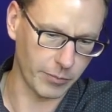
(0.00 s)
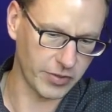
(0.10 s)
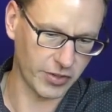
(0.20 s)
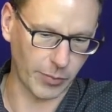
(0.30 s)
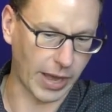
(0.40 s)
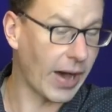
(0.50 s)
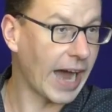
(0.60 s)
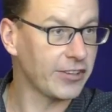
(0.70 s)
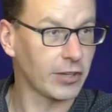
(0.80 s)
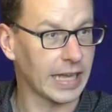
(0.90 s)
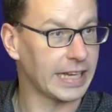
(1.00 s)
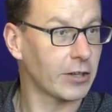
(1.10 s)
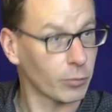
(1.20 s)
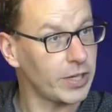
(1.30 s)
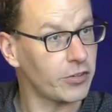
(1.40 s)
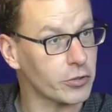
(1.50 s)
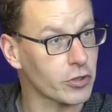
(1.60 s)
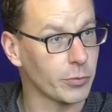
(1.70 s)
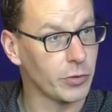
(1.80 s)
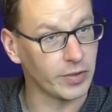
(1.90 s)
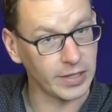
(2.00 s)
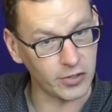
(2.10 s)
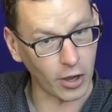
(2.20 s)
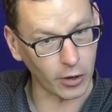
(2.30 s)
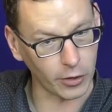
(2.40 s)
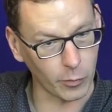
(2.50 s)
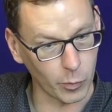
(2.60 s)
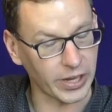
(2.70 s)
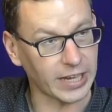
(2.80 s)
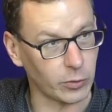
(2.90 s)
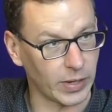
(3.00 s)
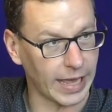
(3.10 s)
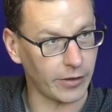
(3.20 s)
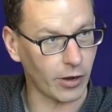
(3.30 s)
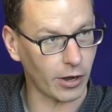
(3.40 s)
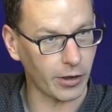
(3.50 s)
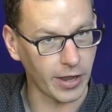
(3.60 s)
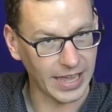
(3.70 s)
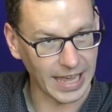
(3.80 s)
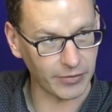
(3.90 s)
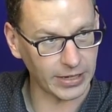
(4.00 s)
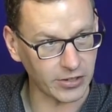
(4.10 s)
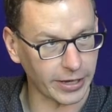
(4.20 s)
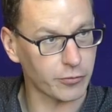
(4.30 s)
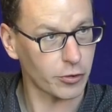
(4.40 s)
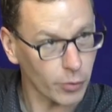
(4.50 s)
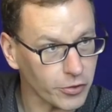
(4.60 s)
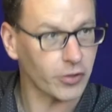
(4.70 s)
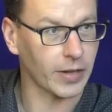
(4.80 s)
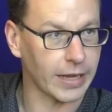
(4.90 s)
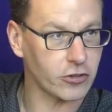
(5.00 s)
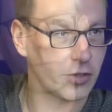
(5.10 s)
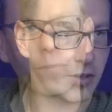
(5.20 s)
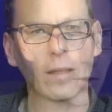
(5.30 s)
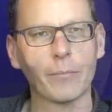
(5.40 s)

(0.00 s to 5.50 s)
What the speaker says: somehow isolated research communities are working together, are having this kind of cross connections.